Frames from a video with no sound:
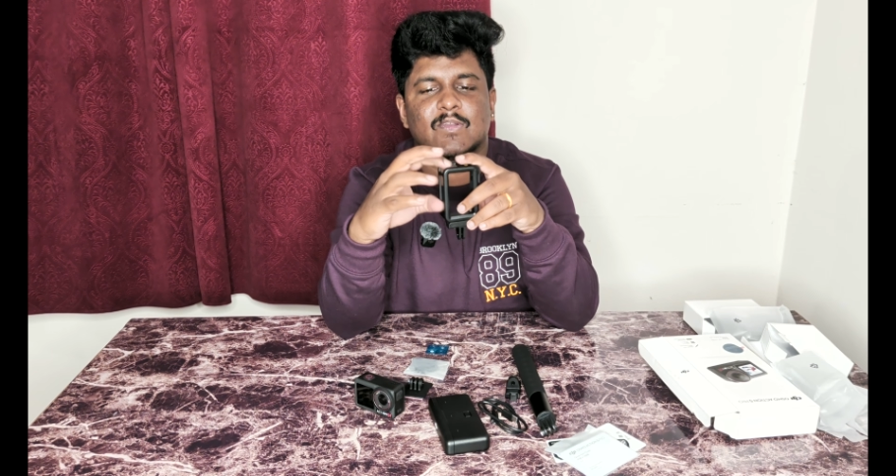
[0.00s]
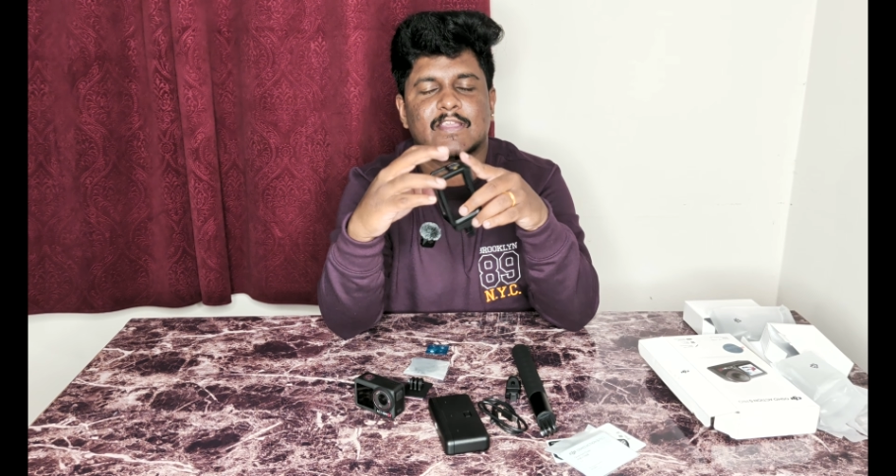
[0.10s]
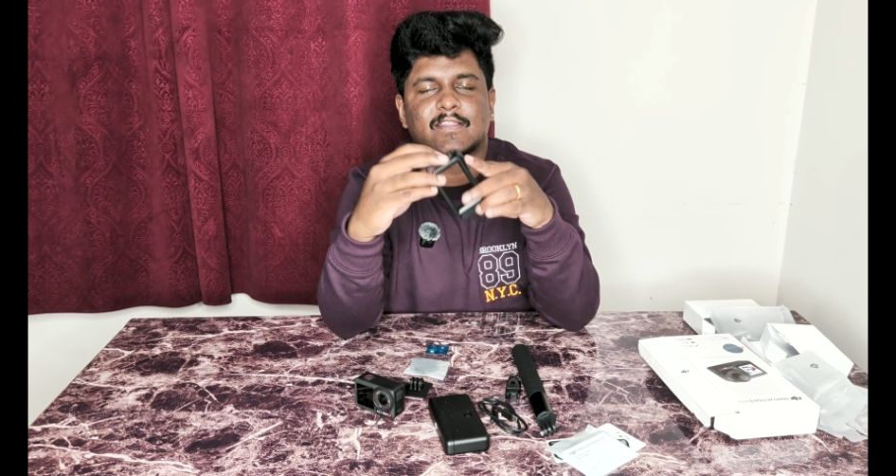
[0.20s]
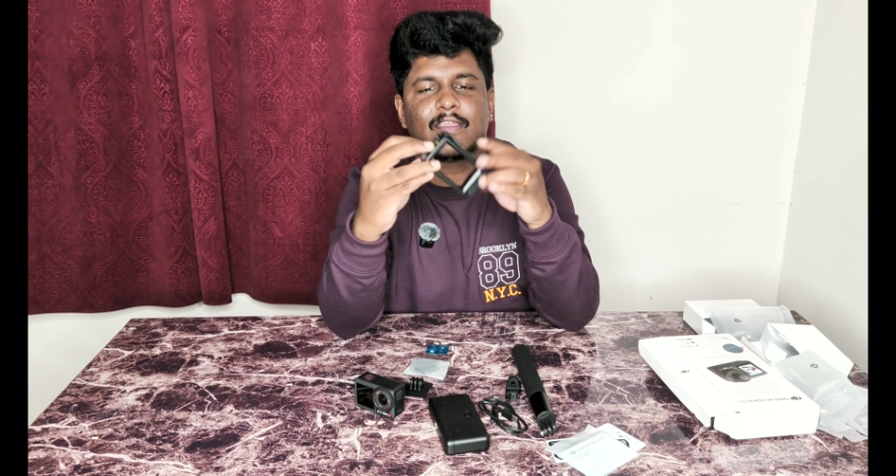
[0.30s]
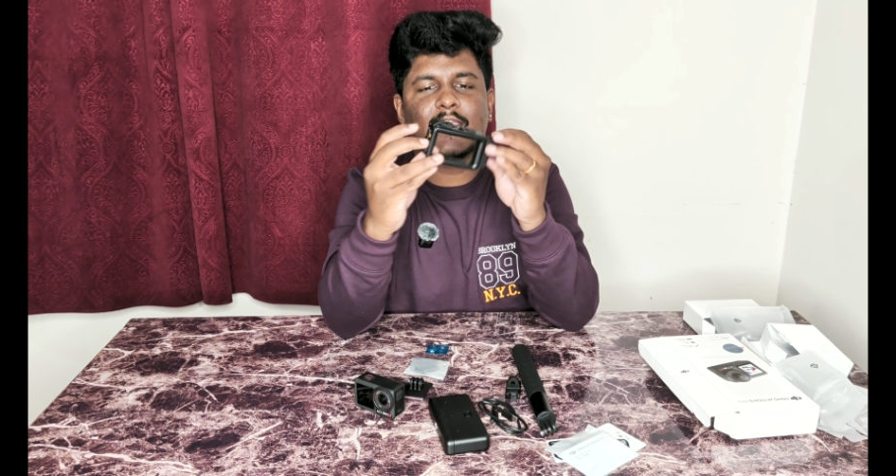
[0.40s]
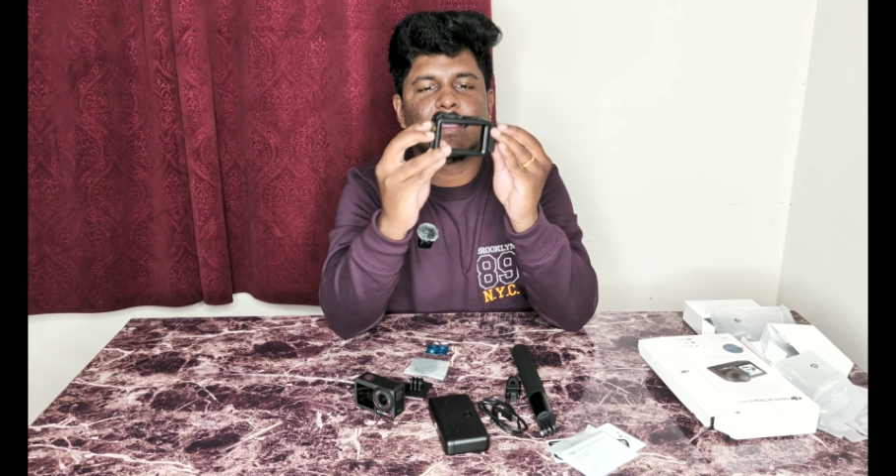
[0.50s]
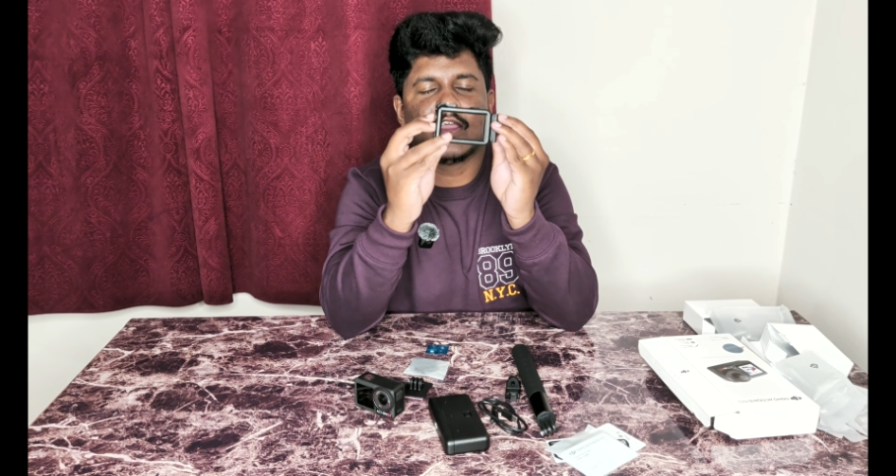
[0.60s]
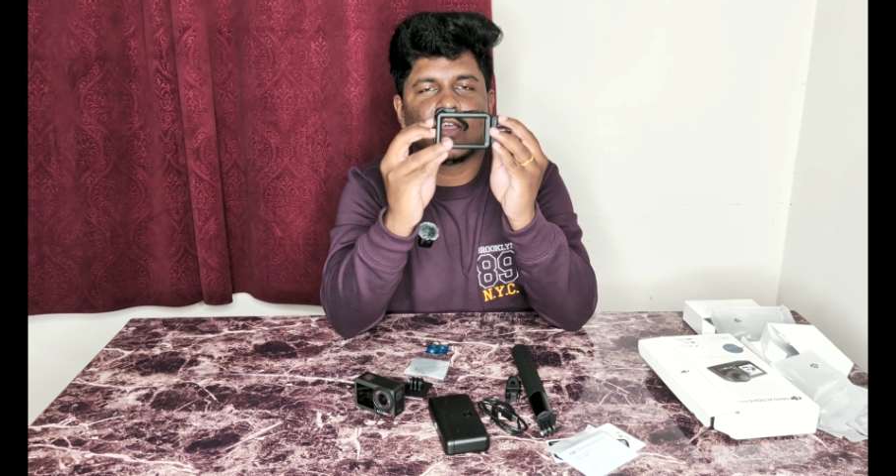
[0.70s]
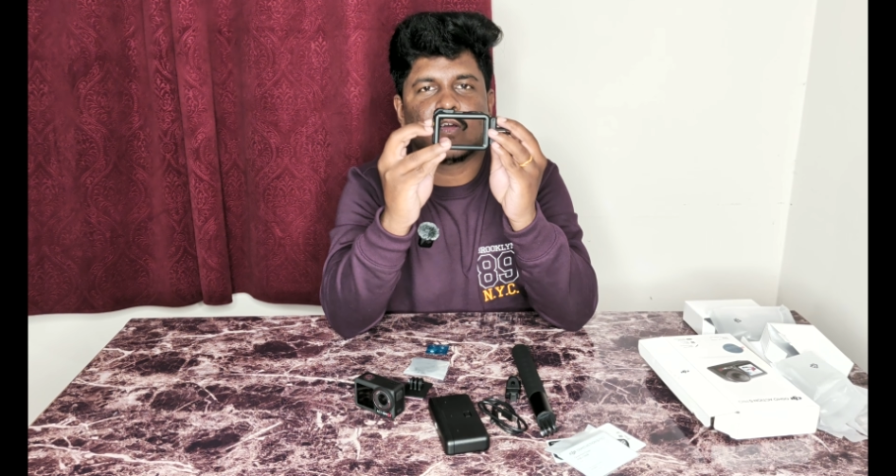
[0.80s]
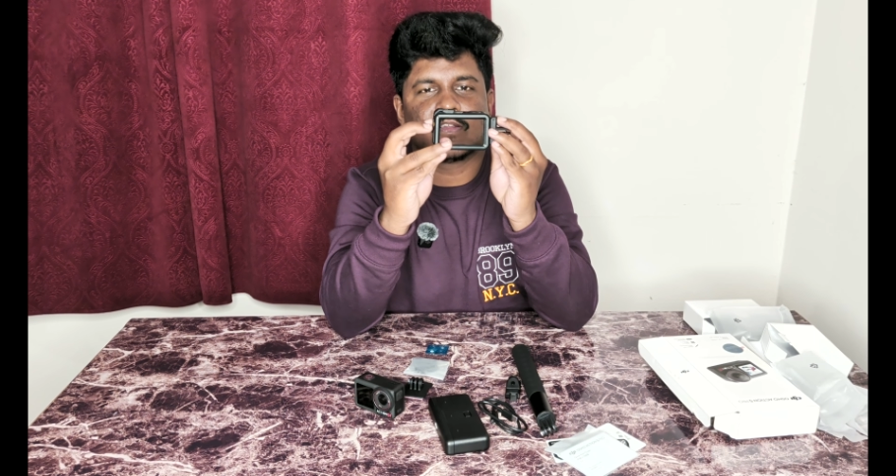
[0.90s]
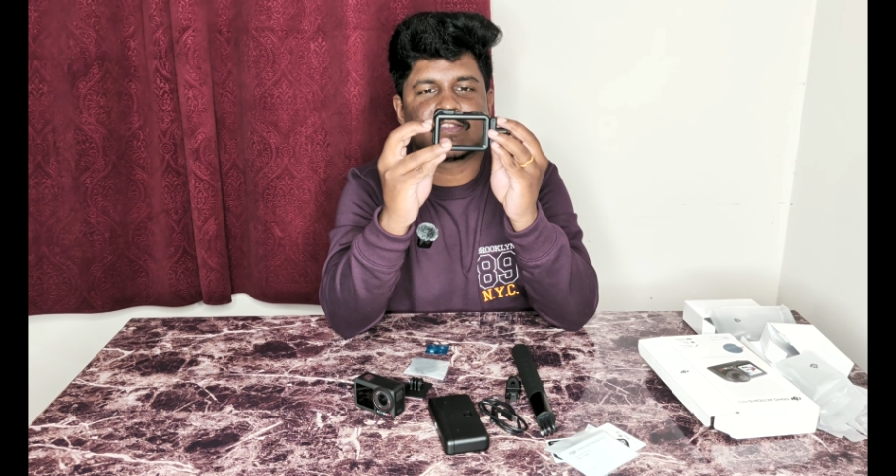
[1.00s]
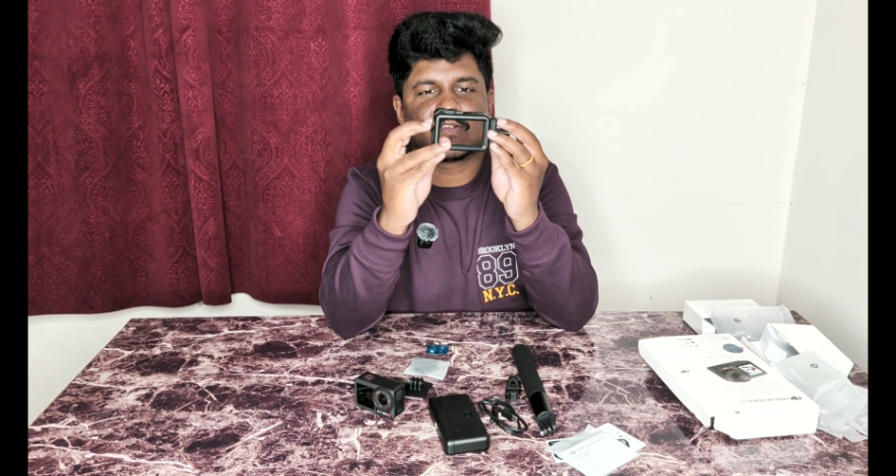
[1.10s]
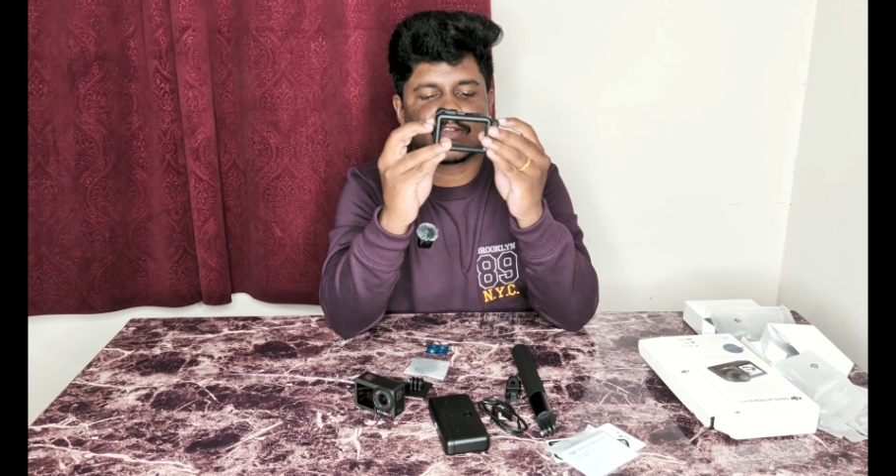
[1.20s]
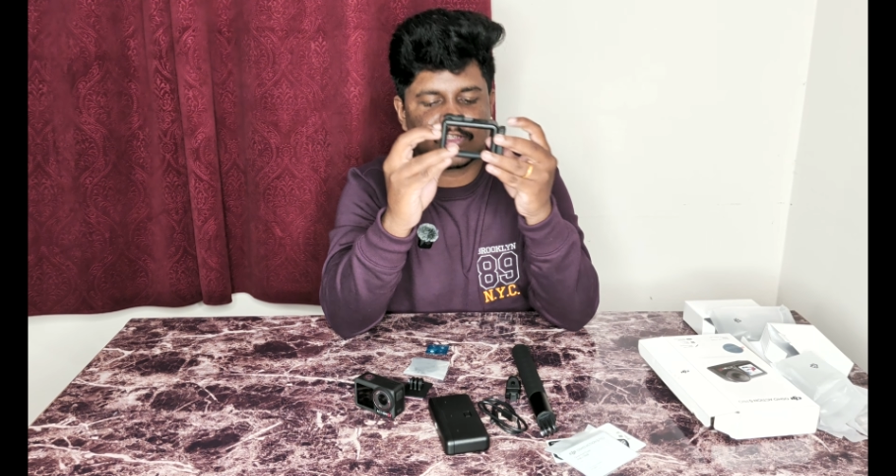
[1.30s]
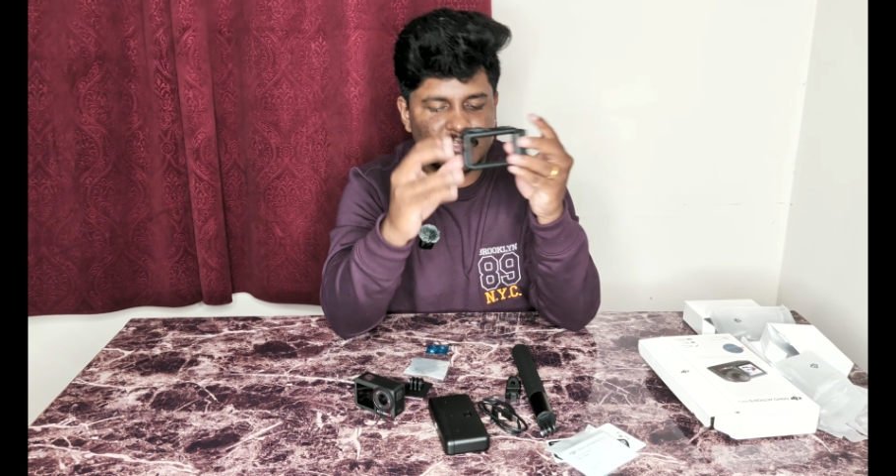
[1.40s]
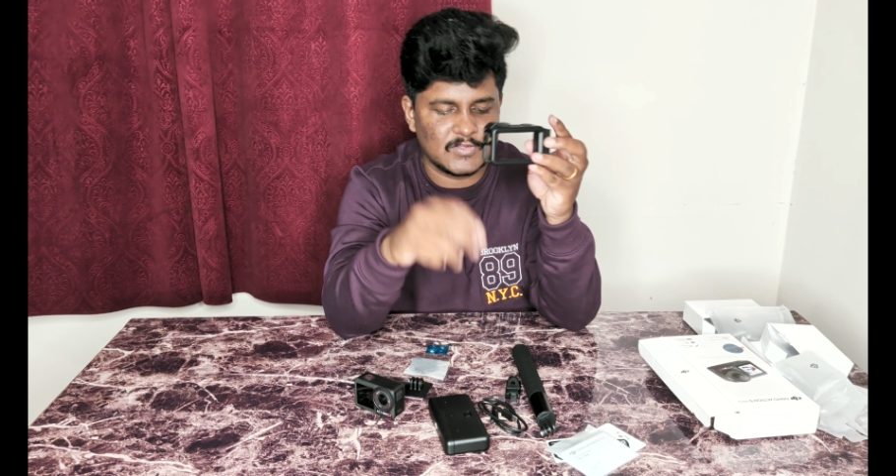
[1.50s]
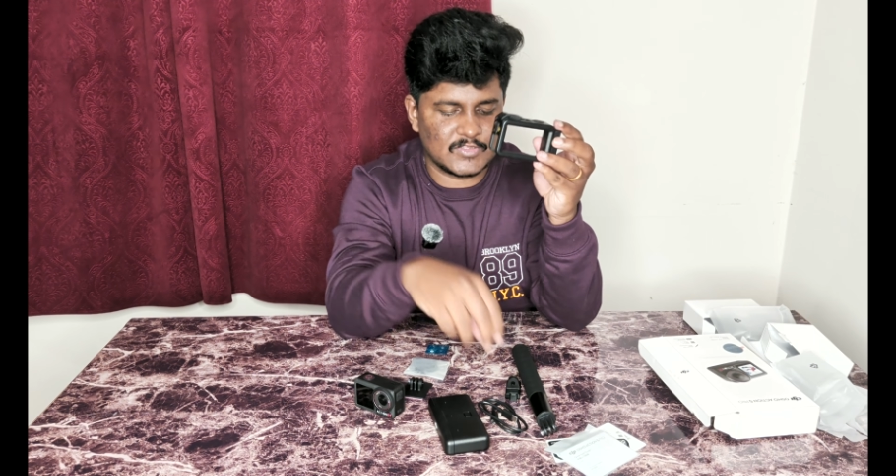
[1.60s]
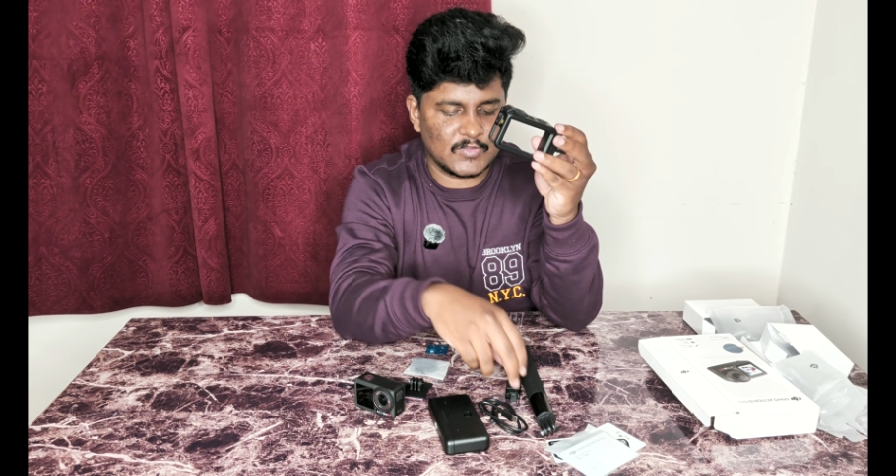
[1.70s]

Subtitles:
you'll get the horizontal shot.